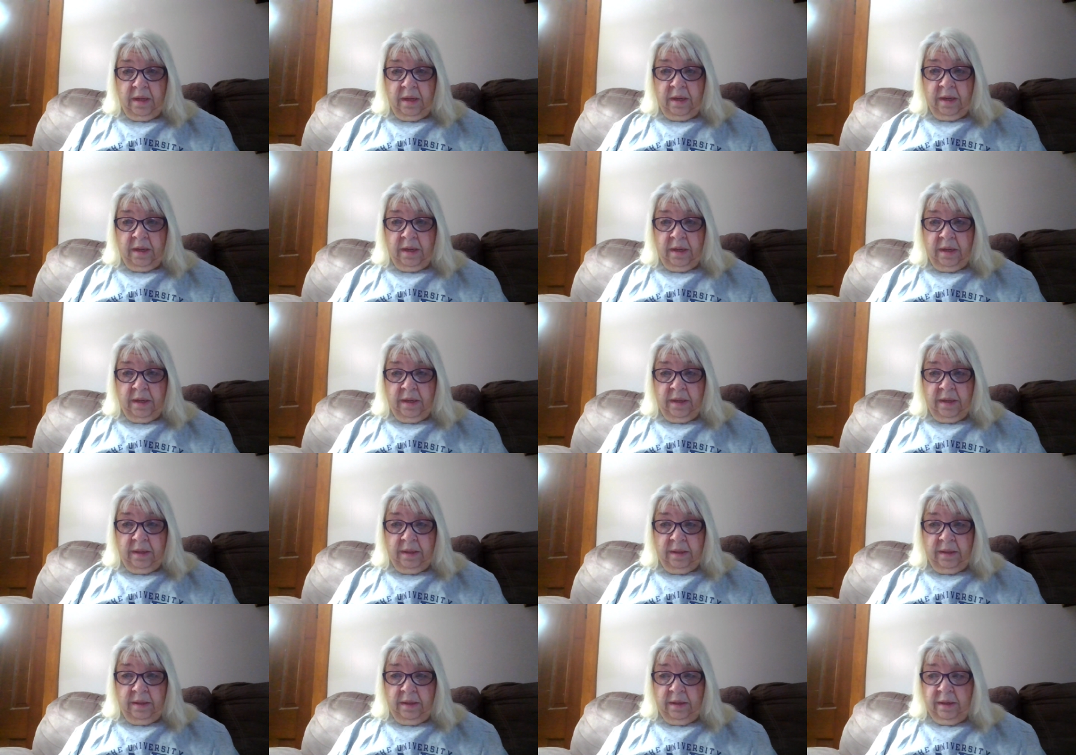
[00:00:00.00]

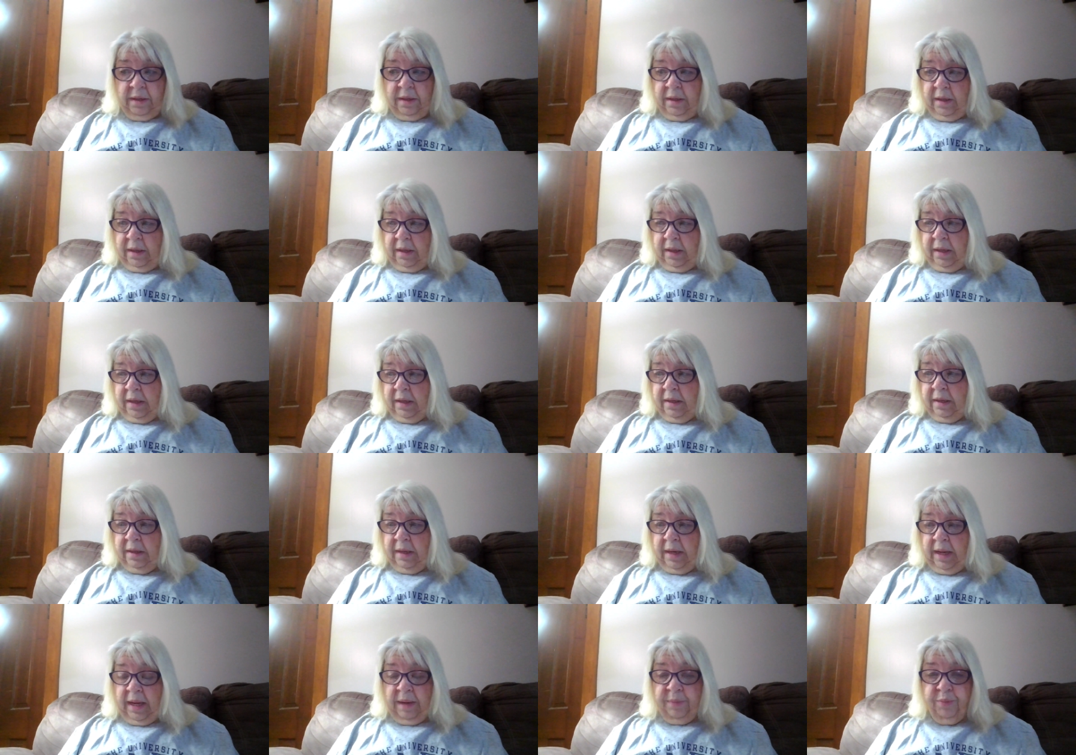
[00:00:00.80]
Uh,
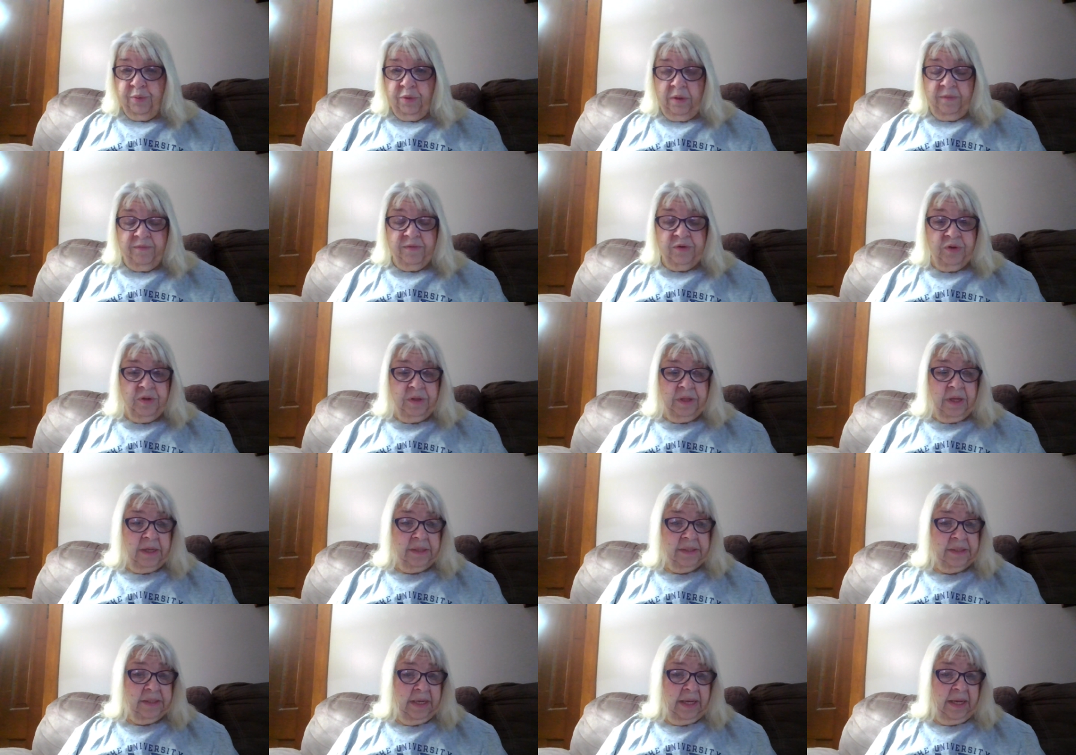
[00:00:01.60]
in April of
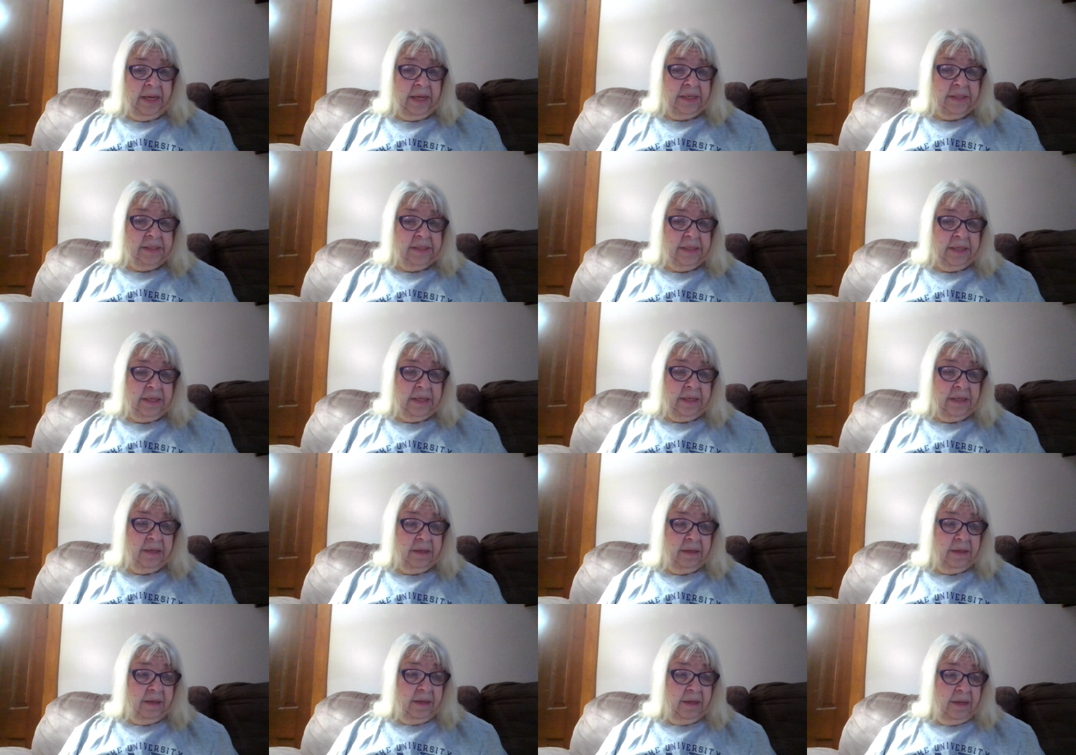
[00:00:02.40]

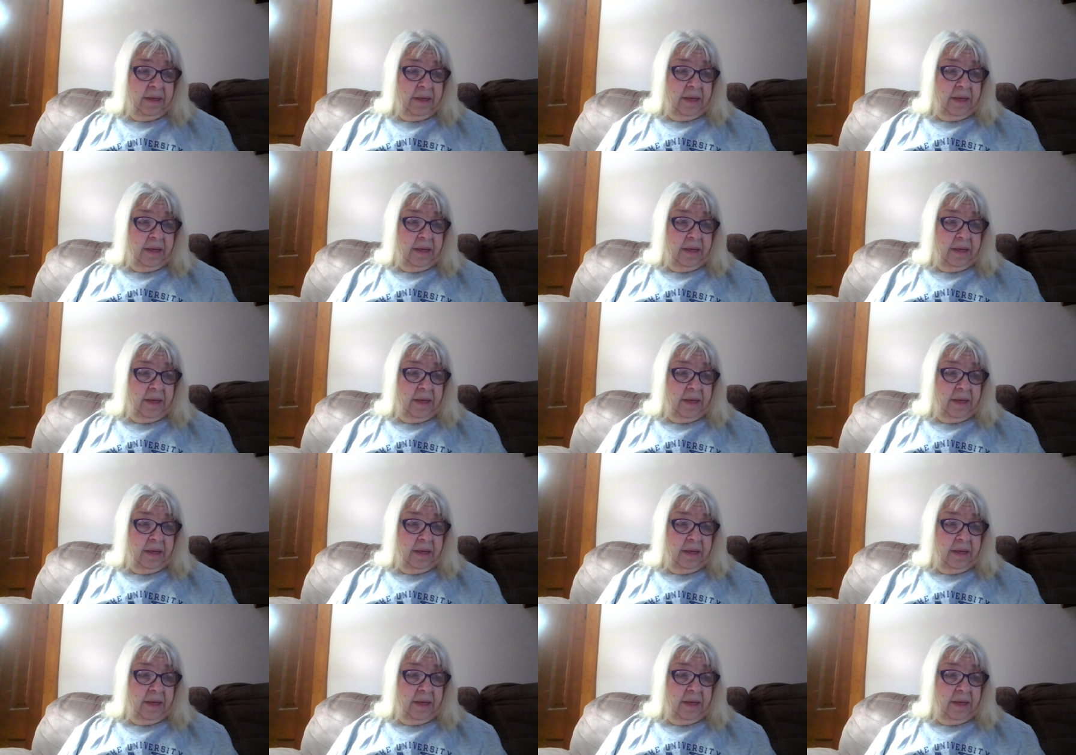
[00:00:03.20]
2018.